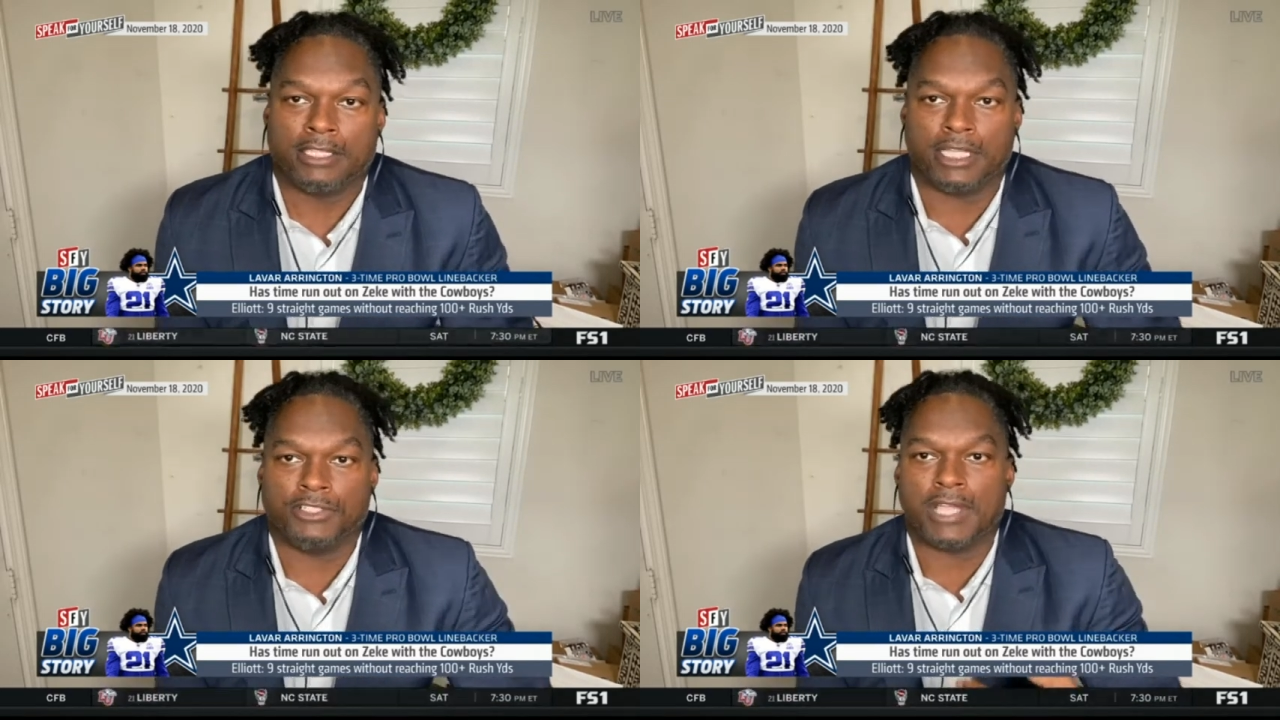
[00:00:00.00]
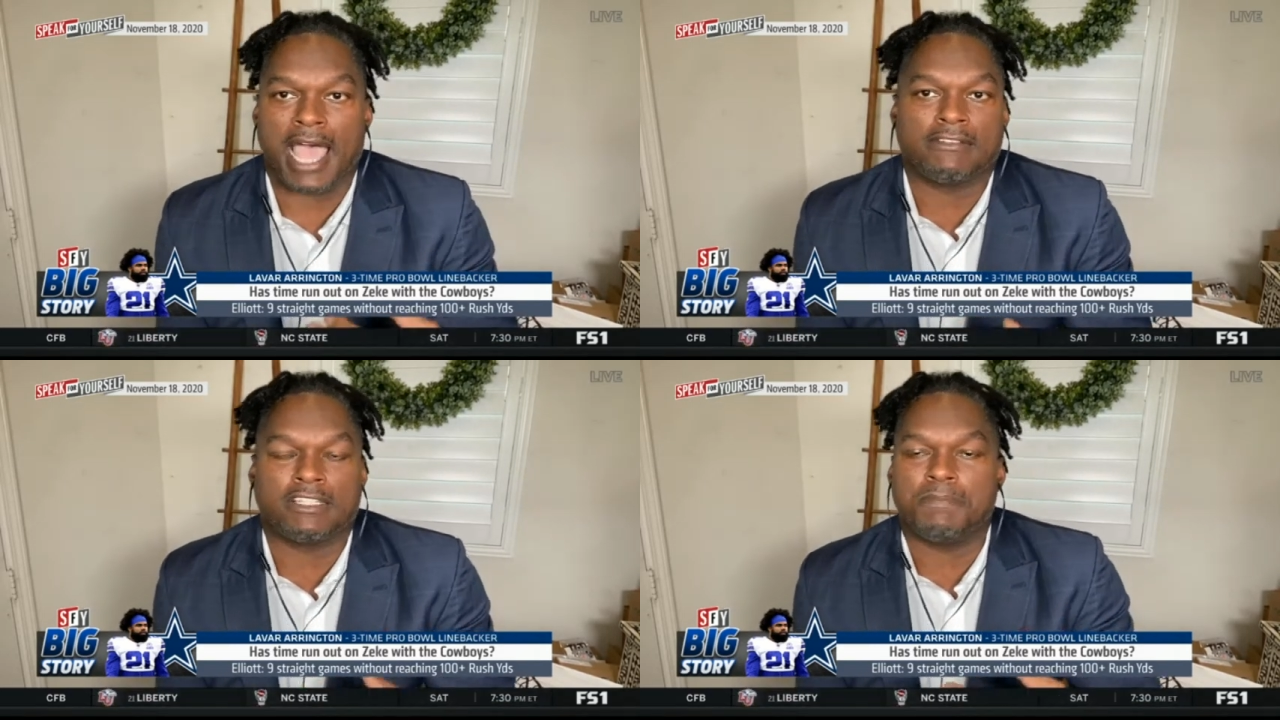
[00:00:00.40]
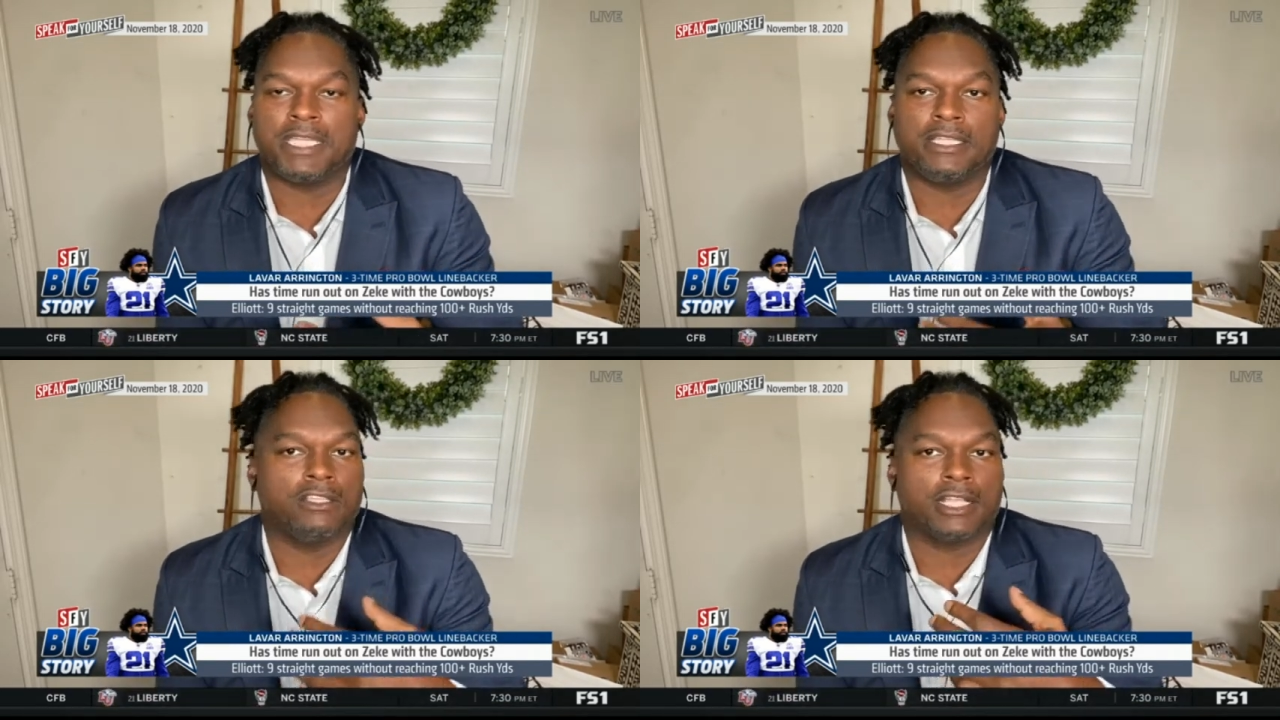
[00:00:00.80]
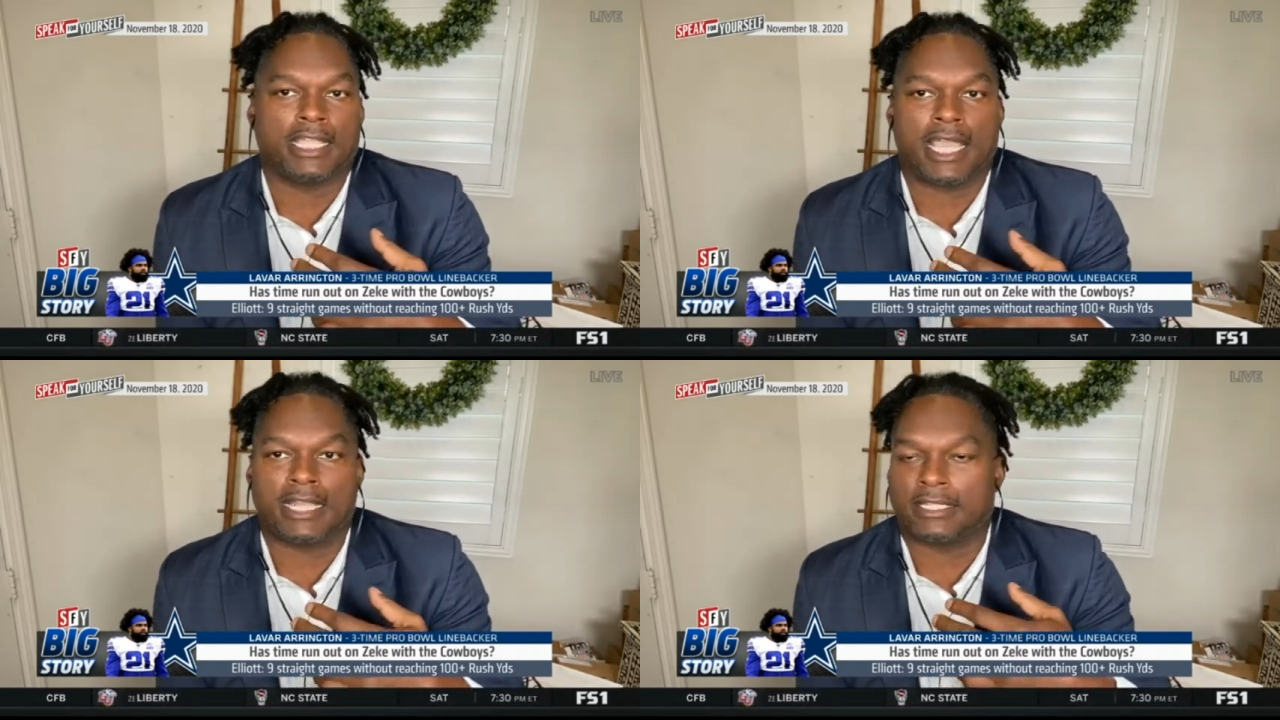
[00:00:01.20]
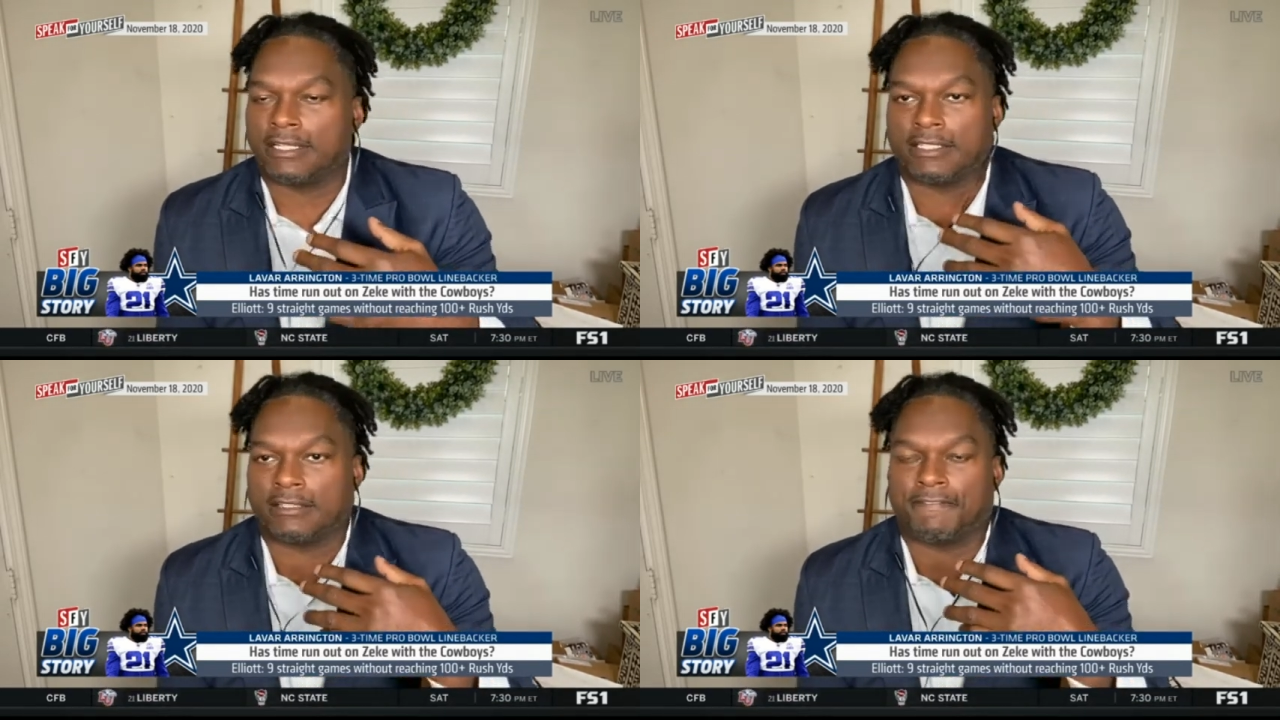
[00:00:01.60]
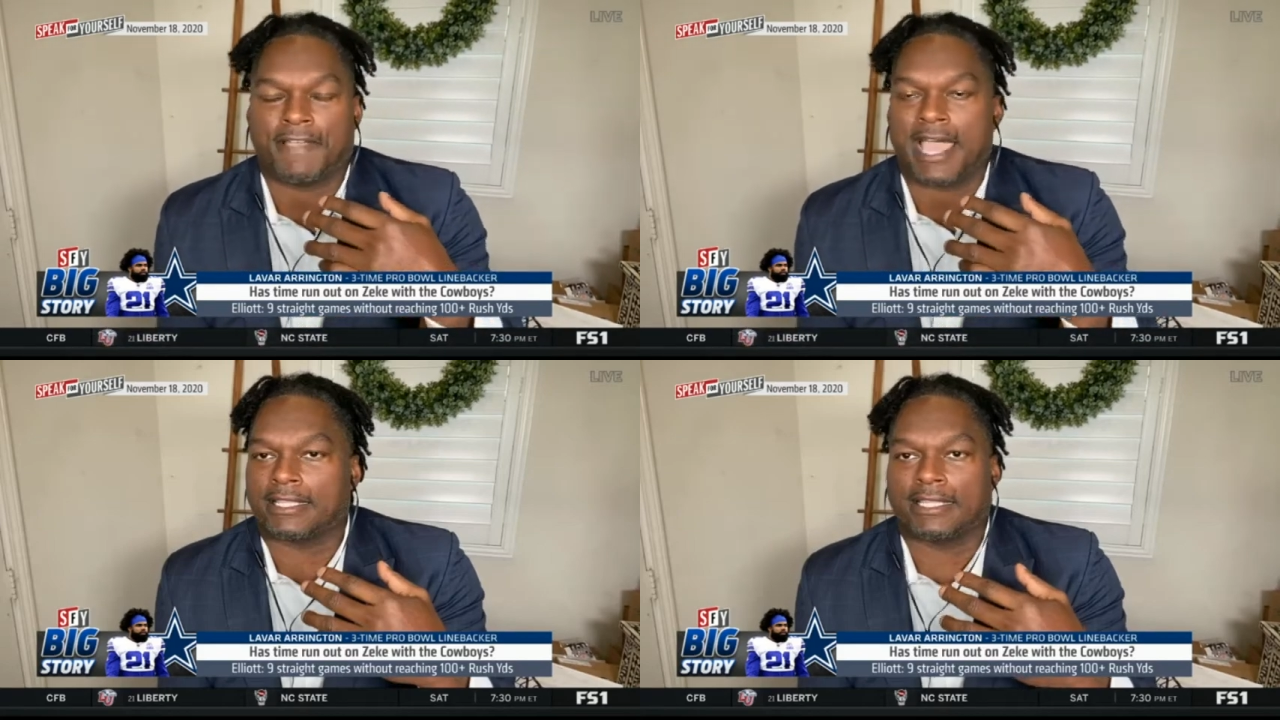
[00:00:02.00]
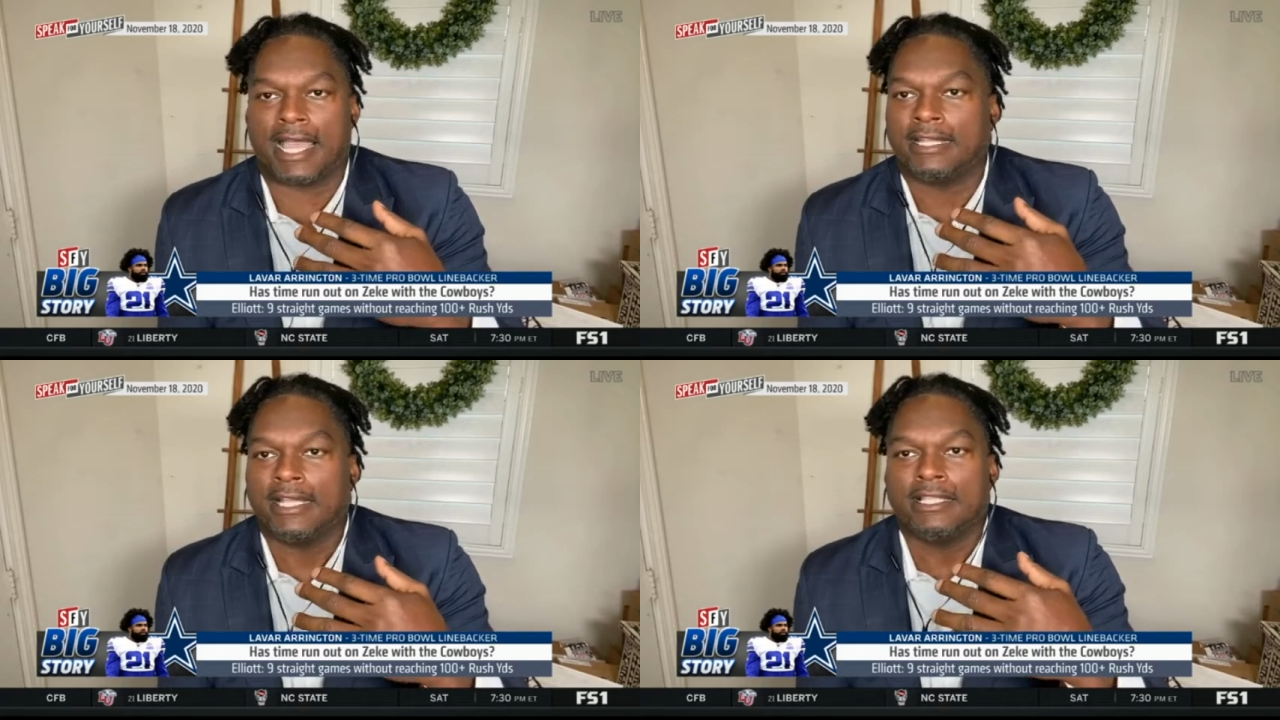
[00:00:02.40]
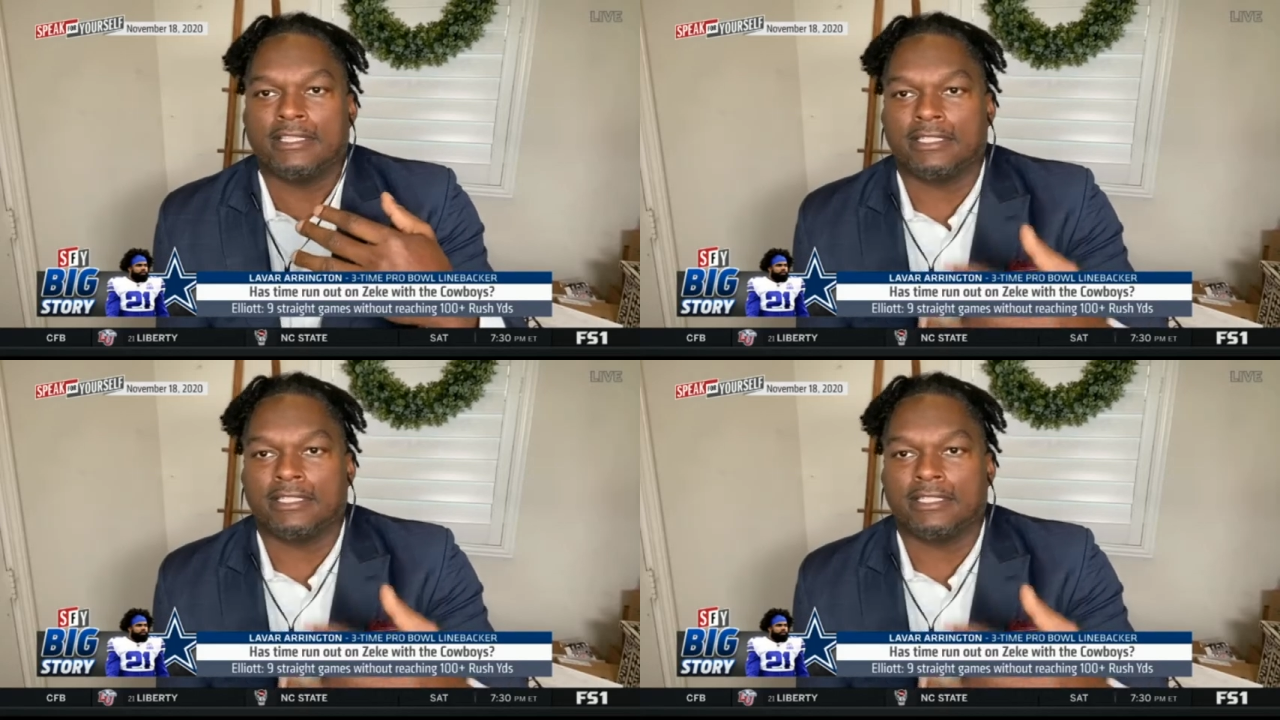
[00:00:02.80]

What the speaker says: then you have to be looking at the fact that